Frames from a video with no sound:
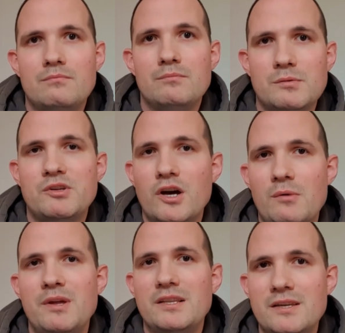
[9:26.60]

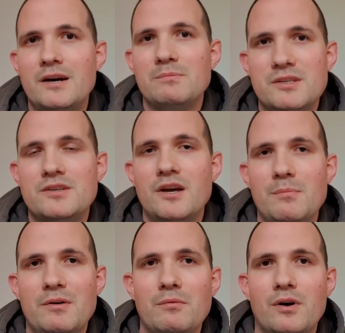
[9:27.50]
helps
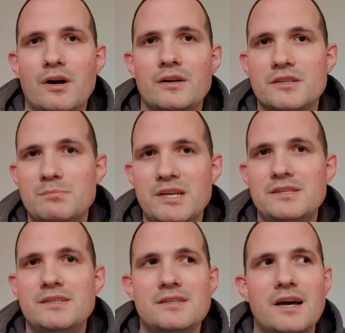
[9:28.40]
determine what kind of
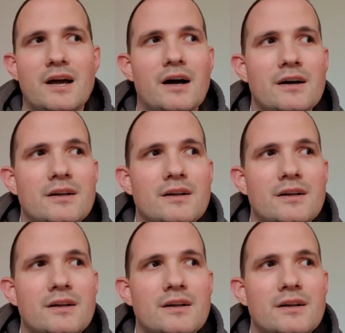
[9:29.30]
species they are.